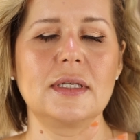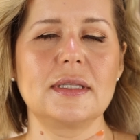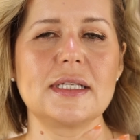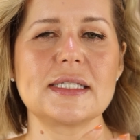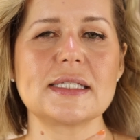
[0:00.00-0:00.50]

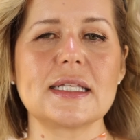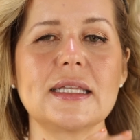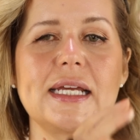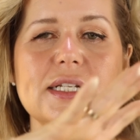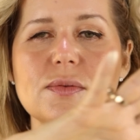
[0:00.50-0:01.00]
This is the
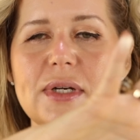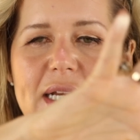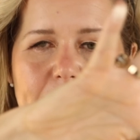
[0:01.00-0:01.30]
lightest one, and